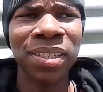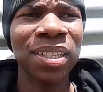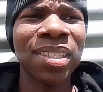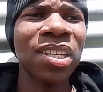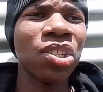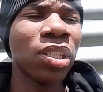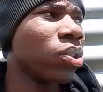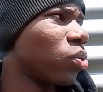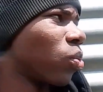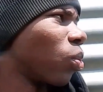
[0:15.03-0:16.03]

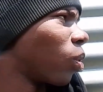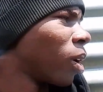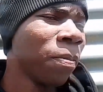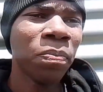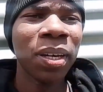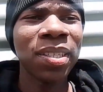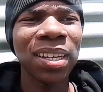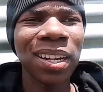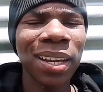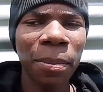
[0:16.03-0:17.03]
decision to
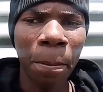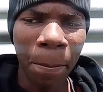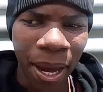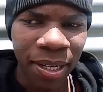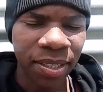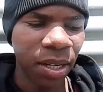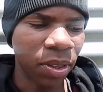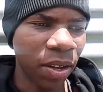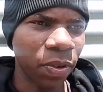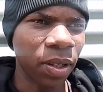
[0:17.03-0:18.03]
basically ban
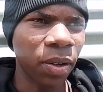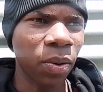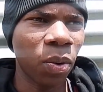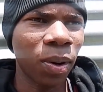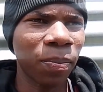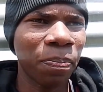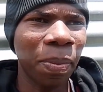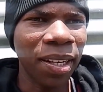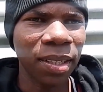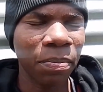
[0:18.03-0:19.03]
South Africa, or
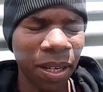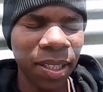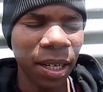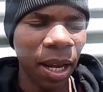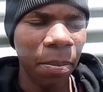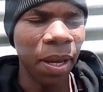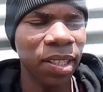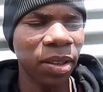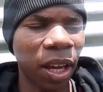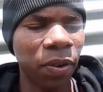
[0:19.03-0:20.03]
ban
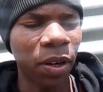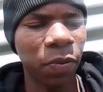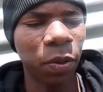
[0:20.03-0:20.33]
South Africa